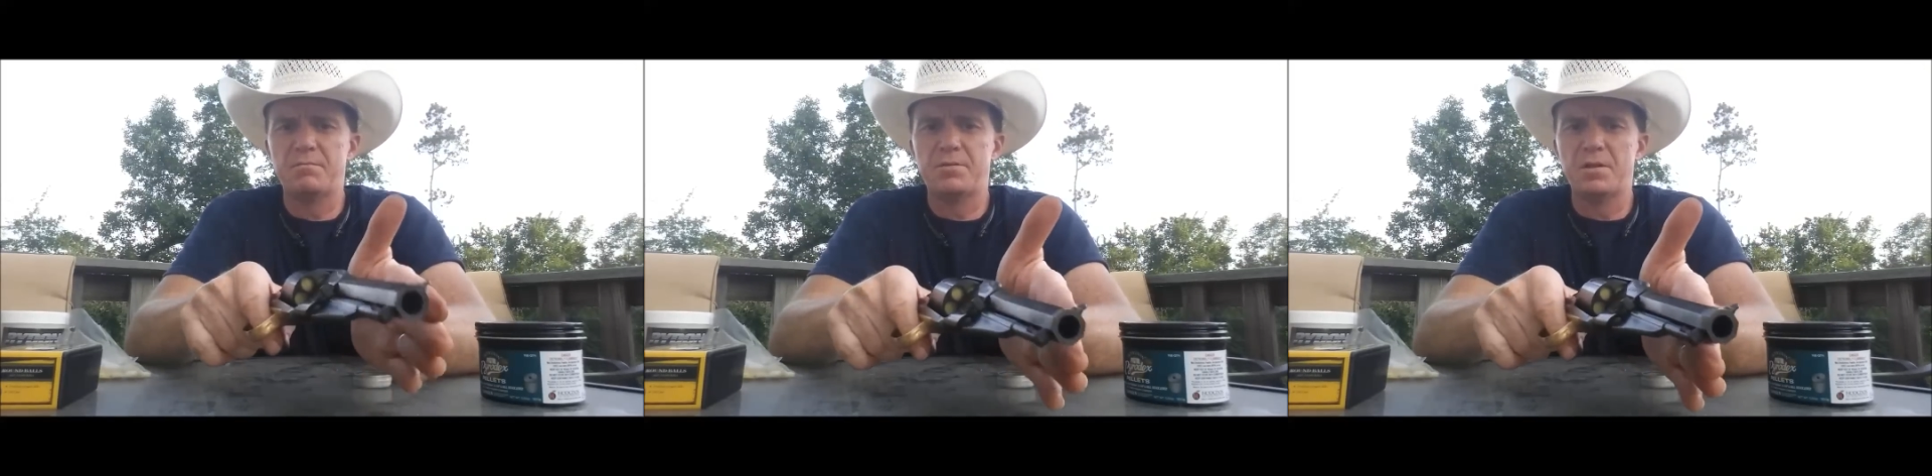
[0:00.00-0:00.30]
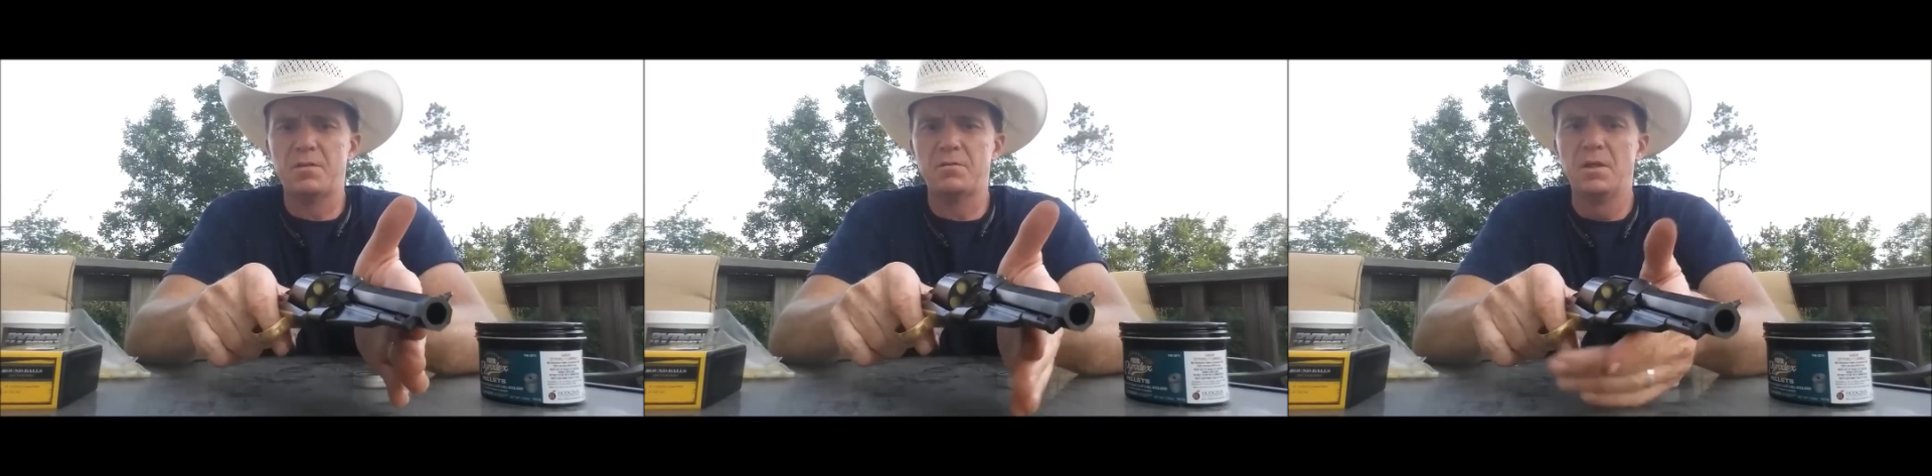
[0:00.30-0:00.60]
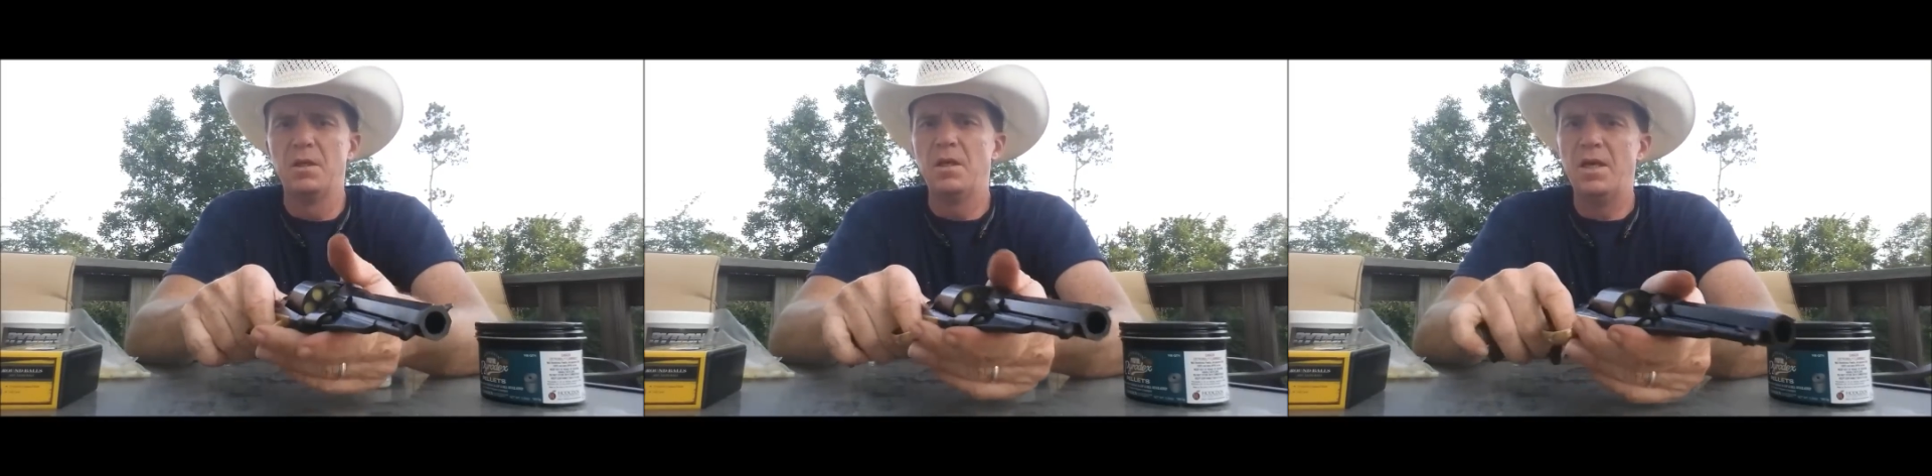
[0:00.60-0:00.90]
So,
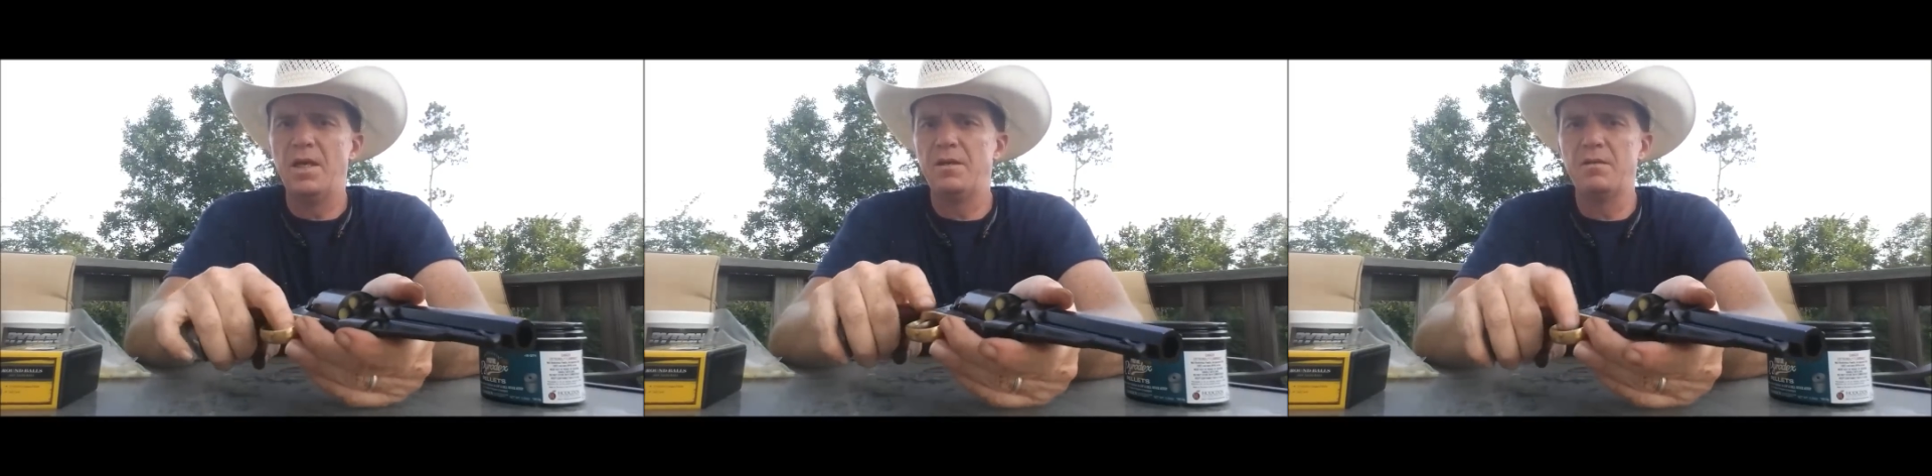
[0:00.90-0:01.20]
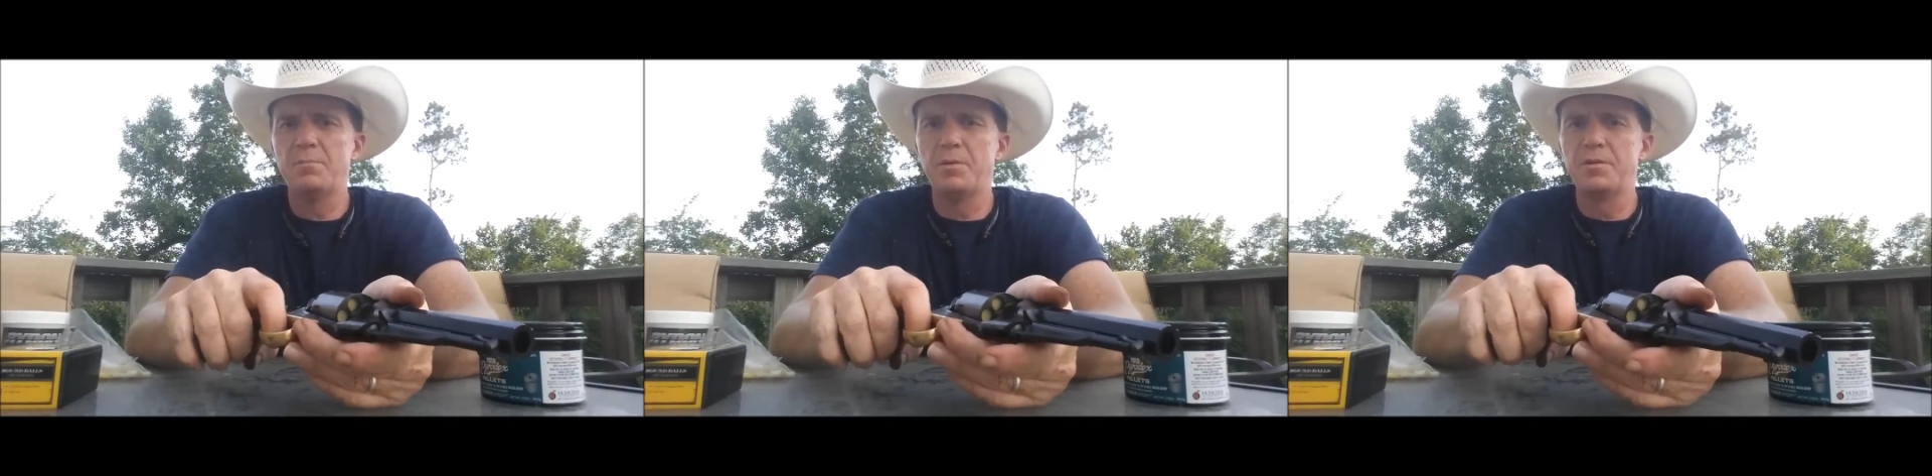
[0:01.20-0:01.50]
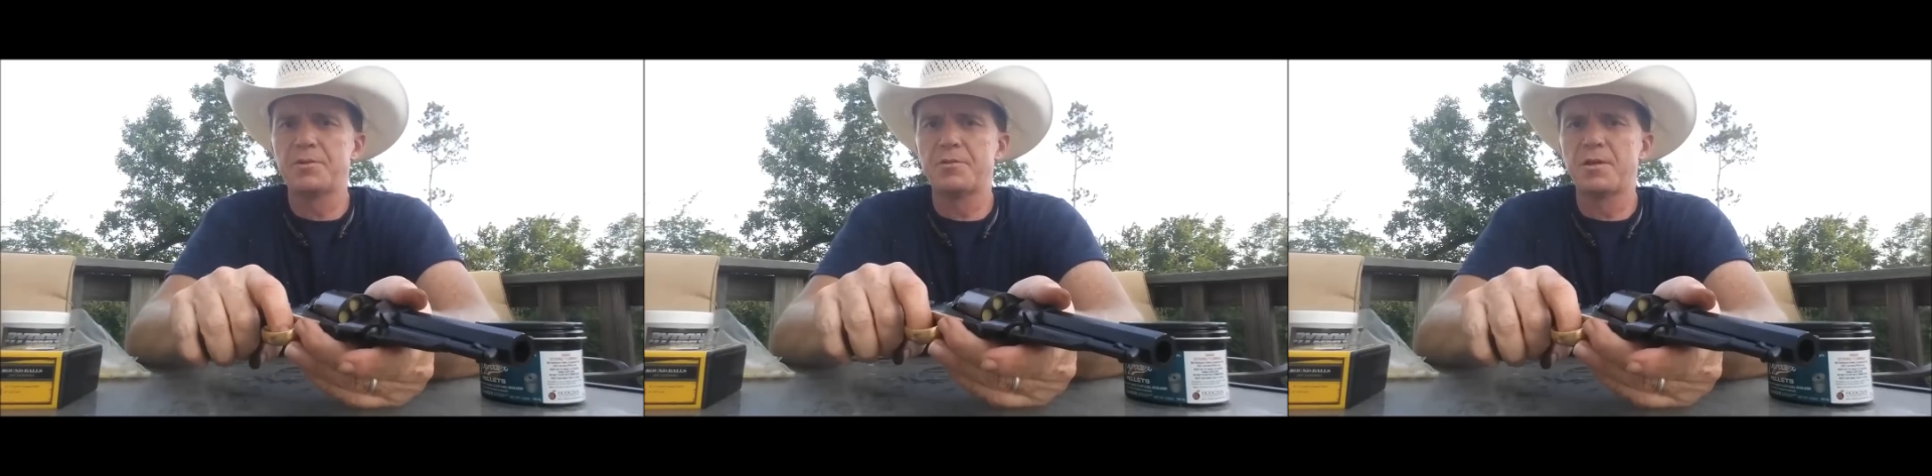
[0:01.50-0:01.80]
and you can pull
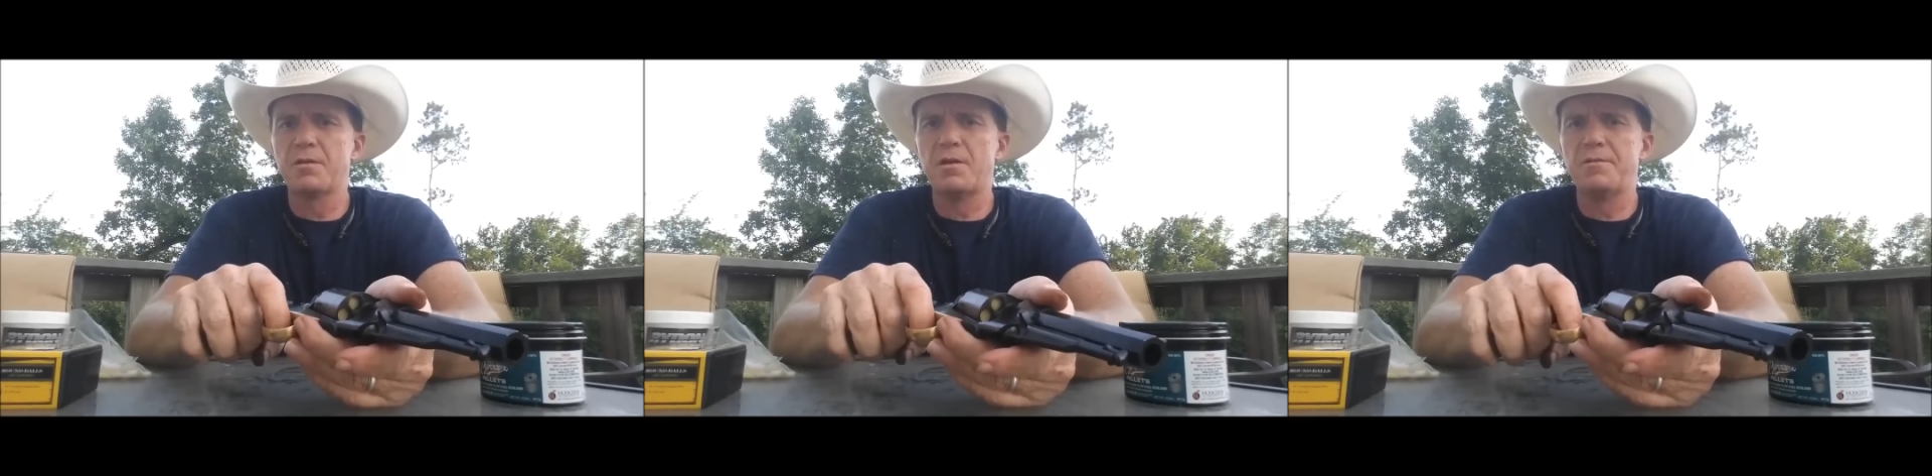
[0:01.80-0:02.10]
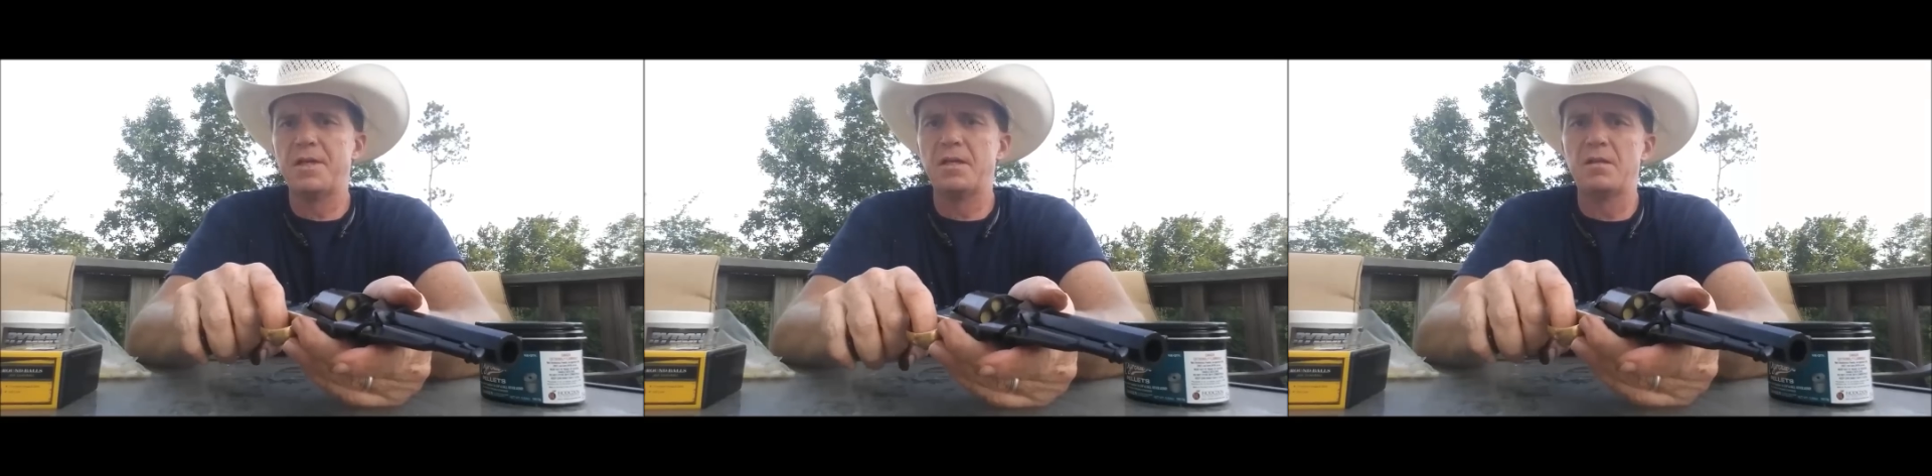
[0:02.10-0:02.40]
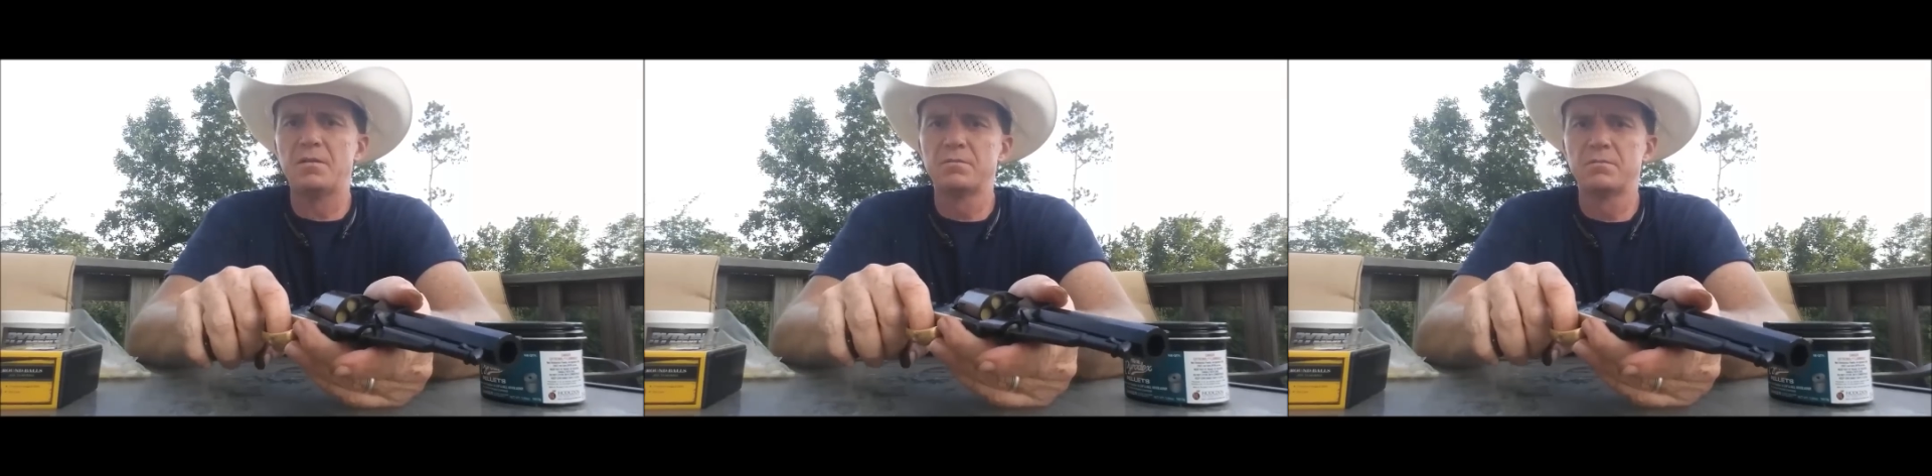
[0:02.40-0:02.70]
this trigger all day
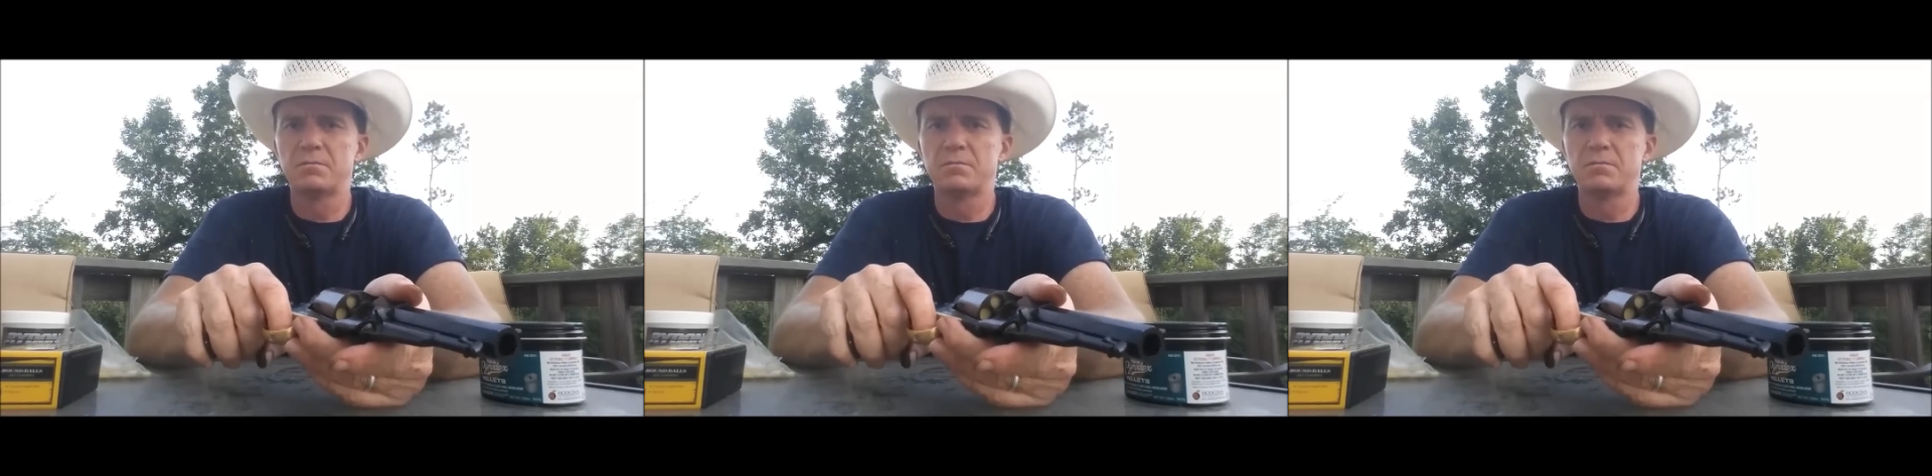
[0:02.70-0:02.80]
long.